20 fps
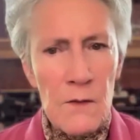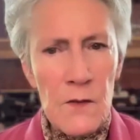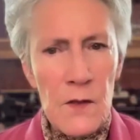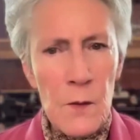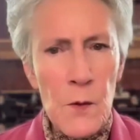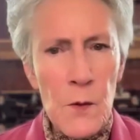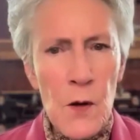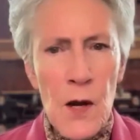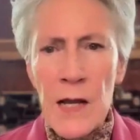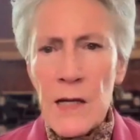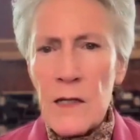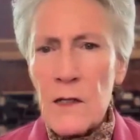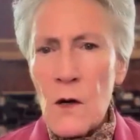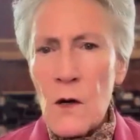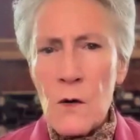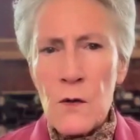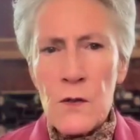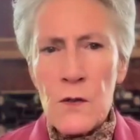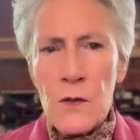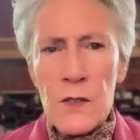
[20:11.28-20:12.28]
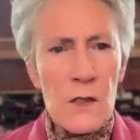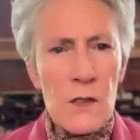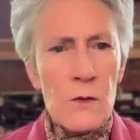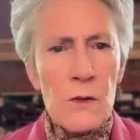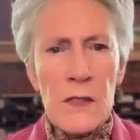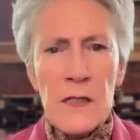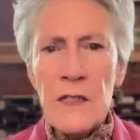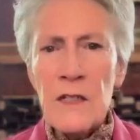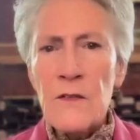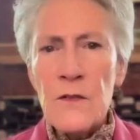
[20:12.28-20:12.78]
their brain goes into
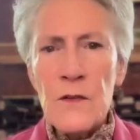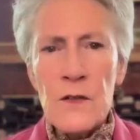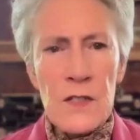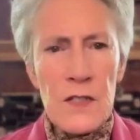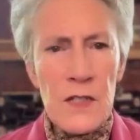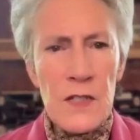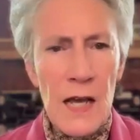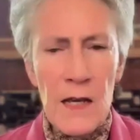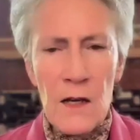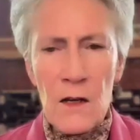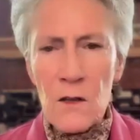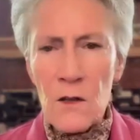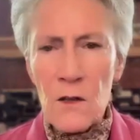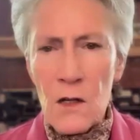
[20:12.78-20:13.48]
a different cycle